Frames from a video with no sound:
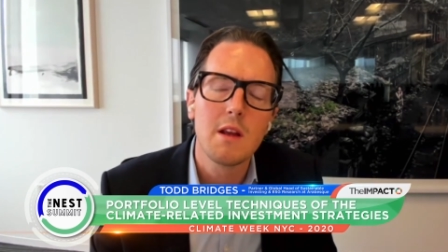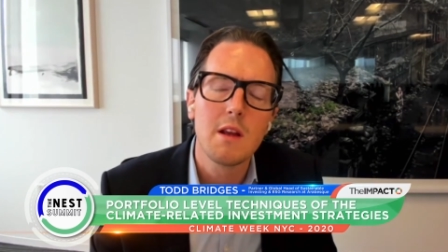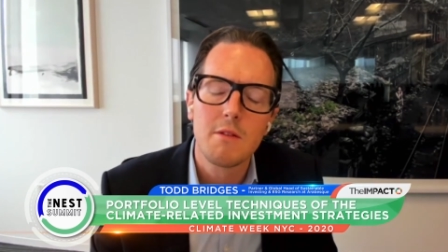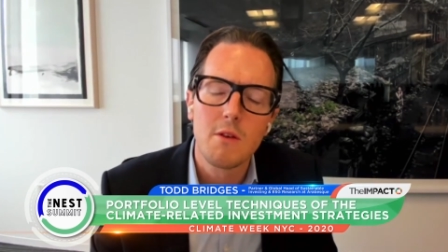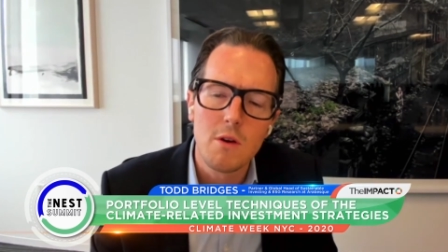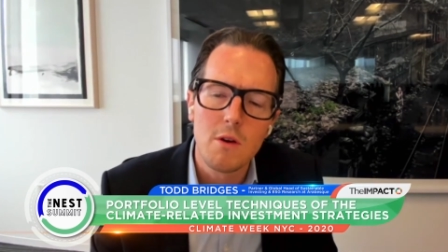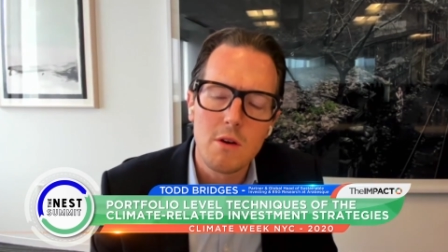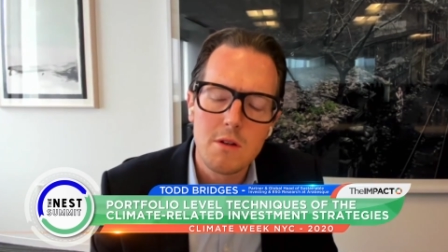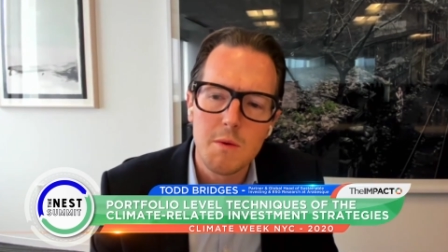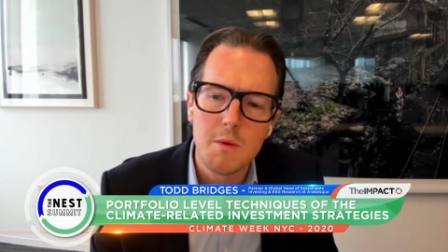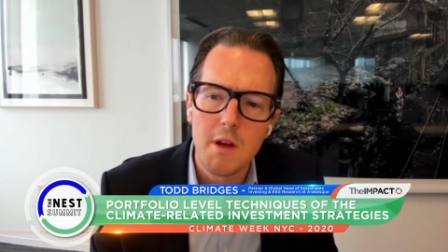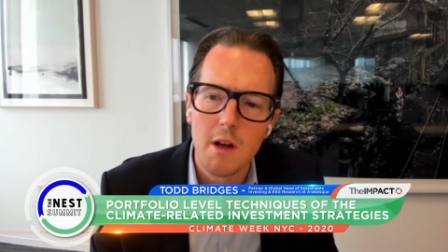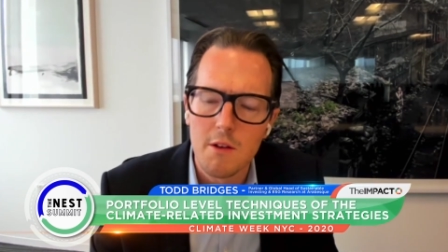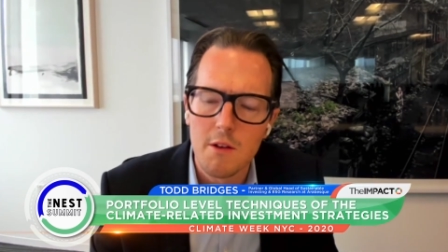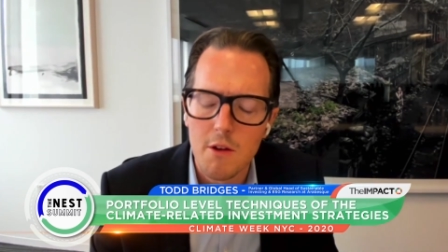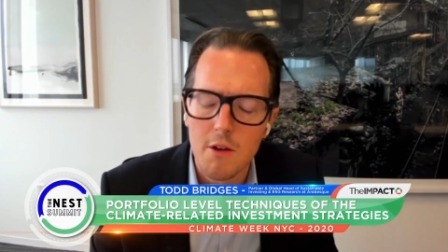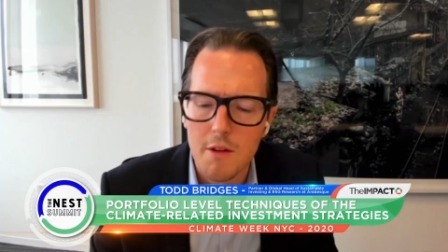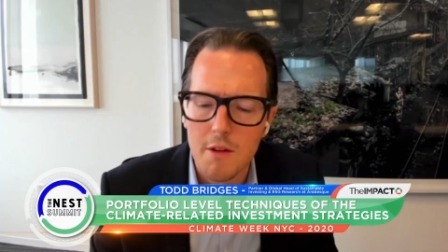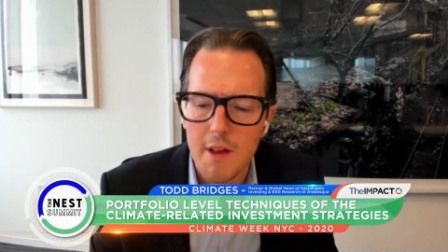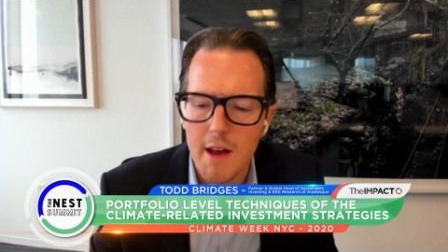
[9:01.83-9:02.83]
of course, we all
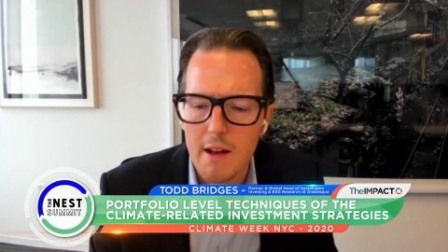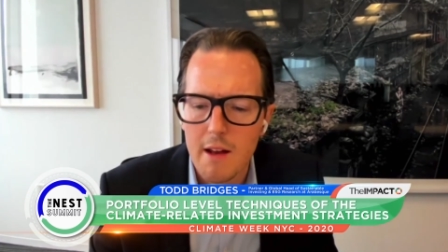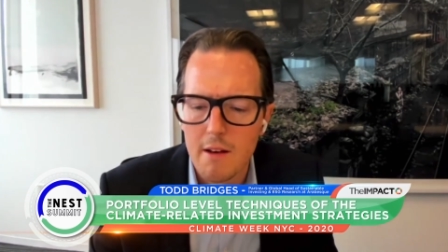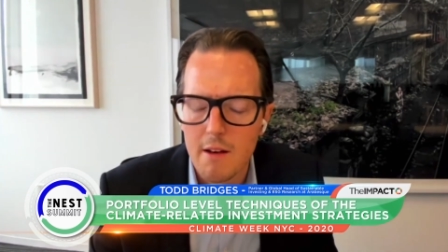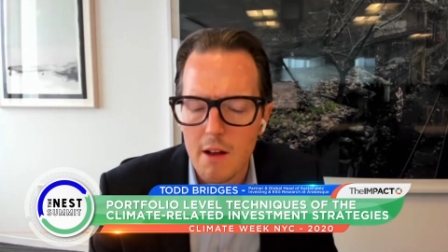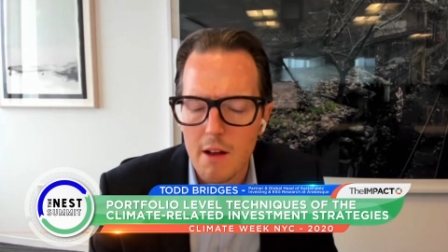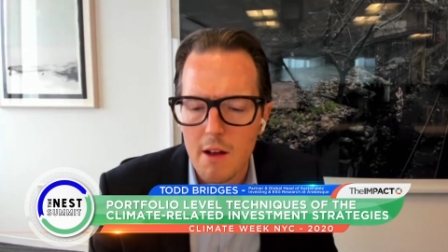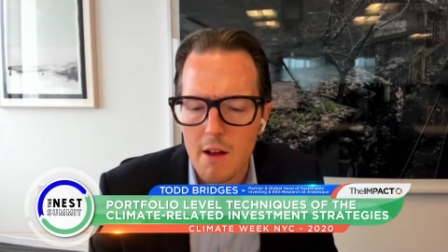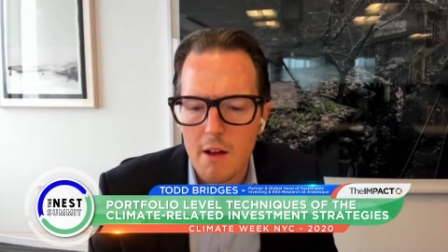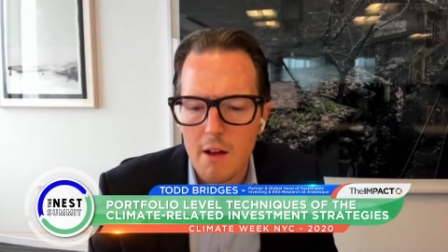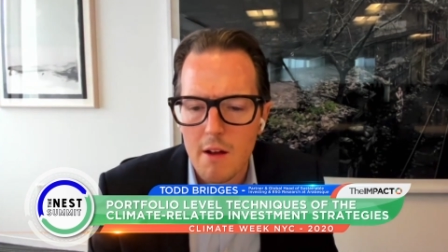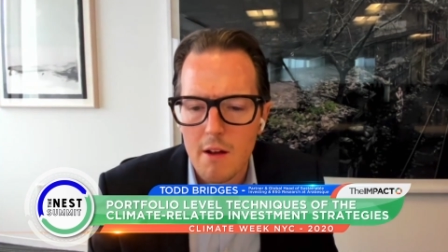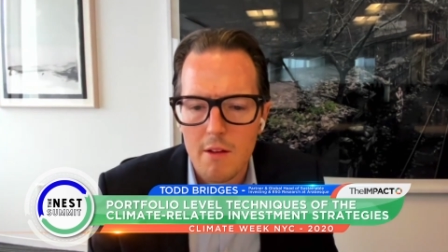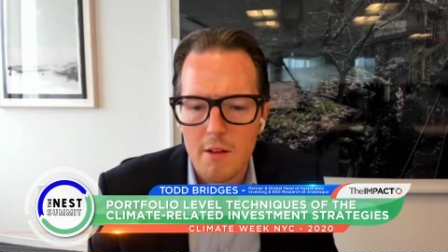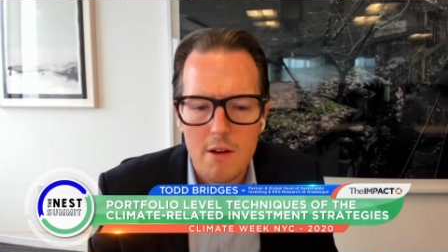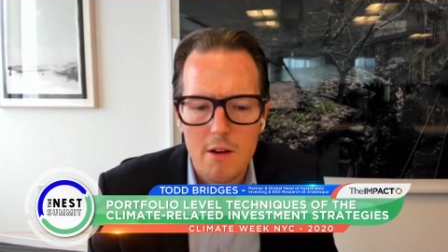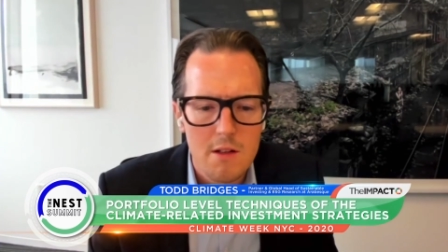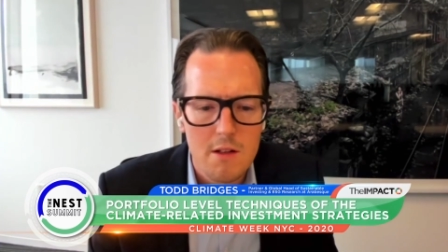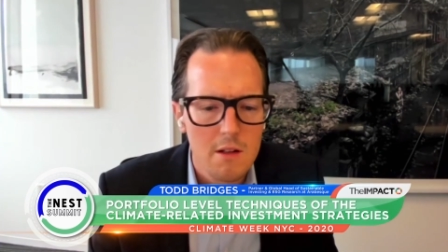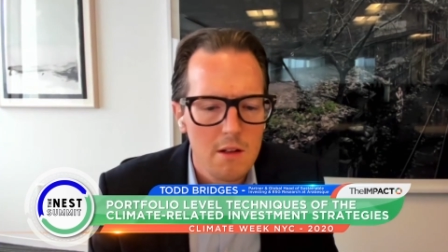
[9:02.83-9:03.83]
know that.
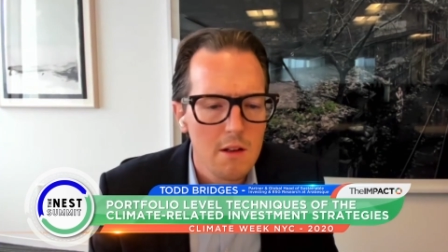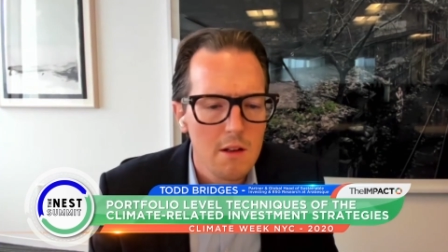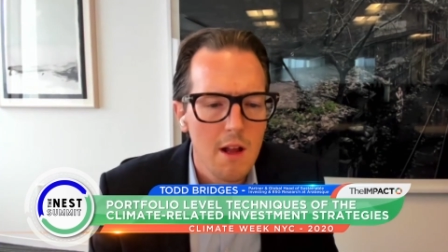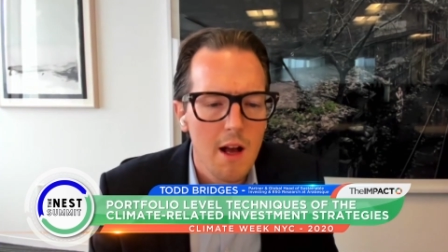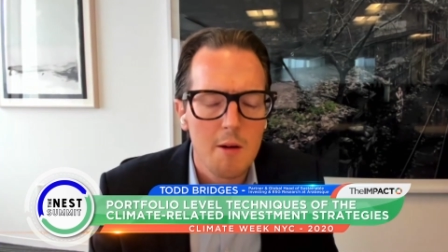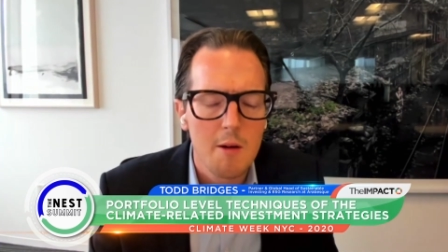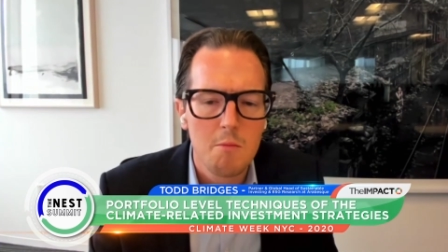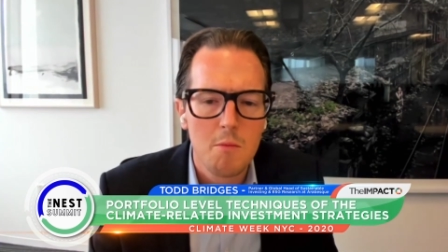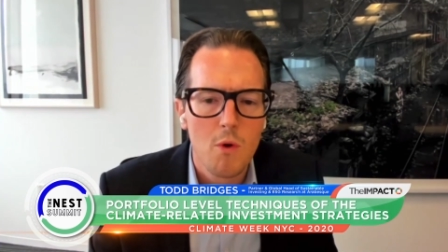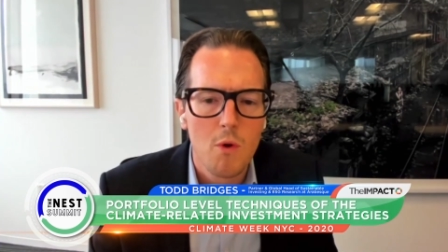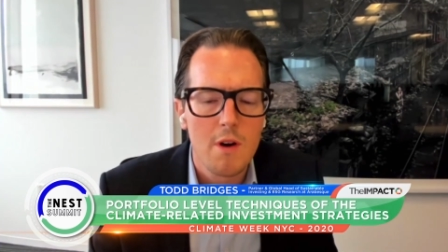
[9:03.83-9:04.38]
There's a lot more